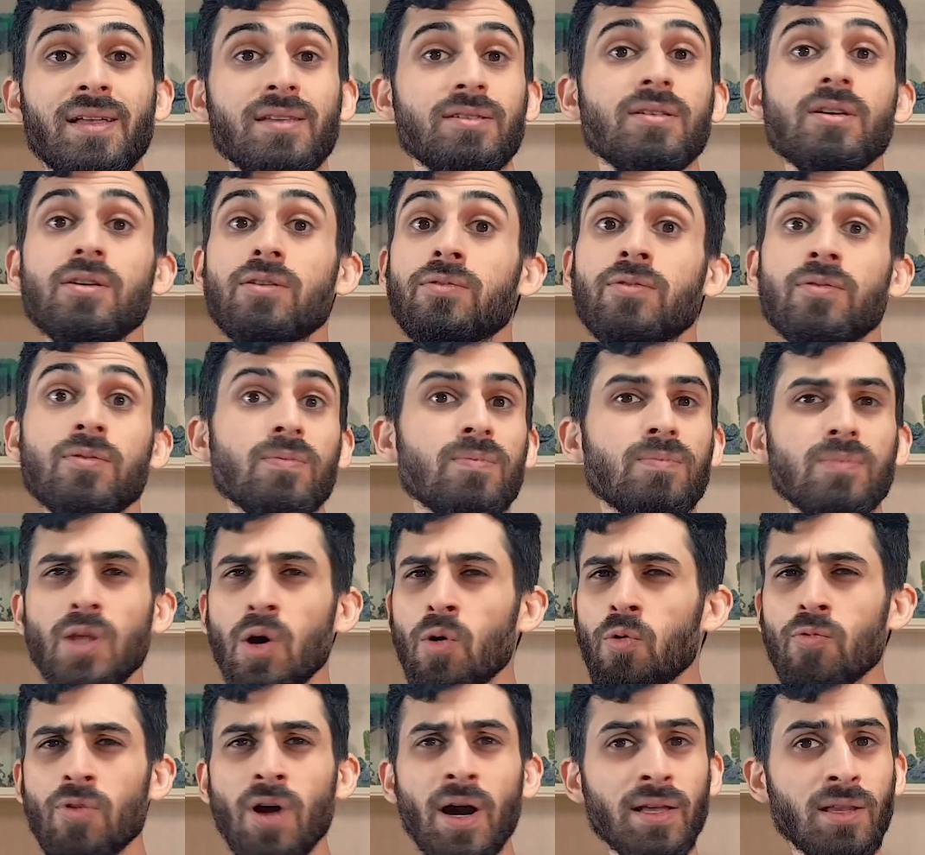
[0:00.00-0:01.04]
There's
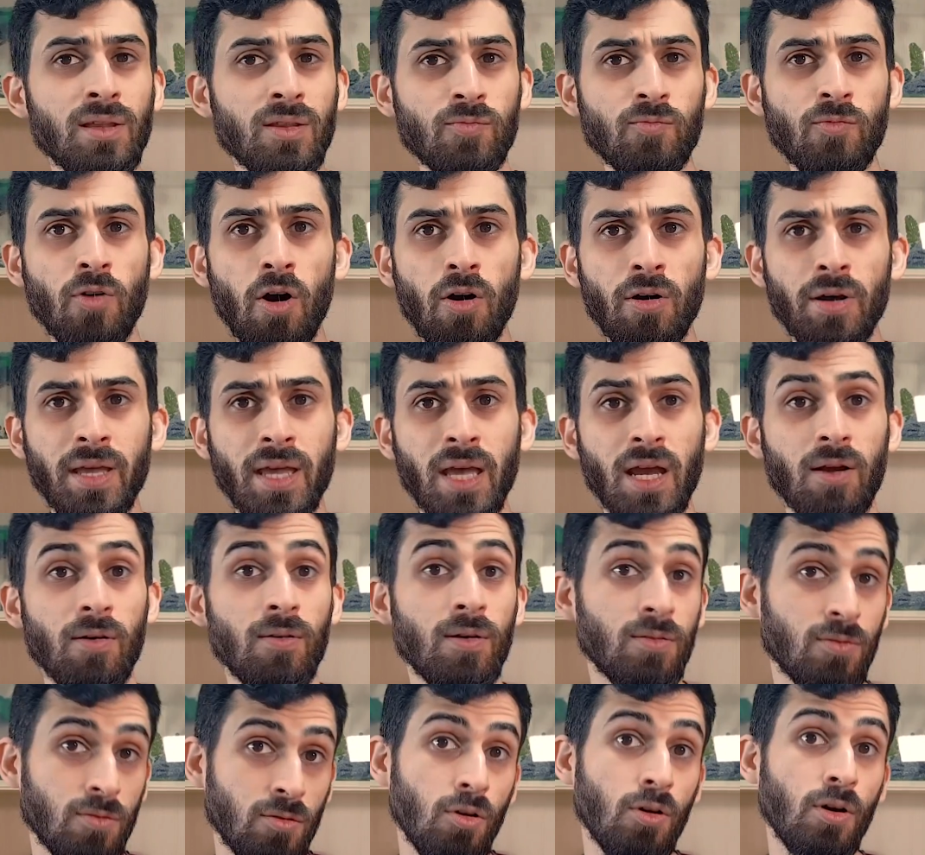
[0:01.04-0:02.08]
no right and wrong here
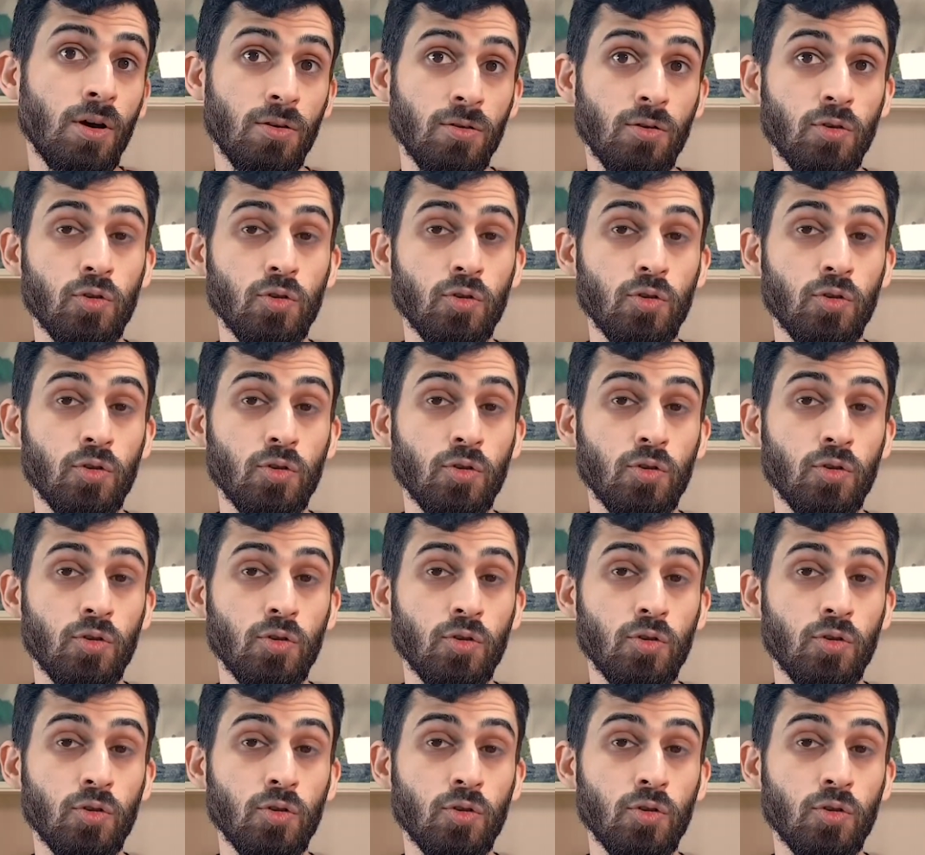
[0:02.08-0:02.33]
as long as you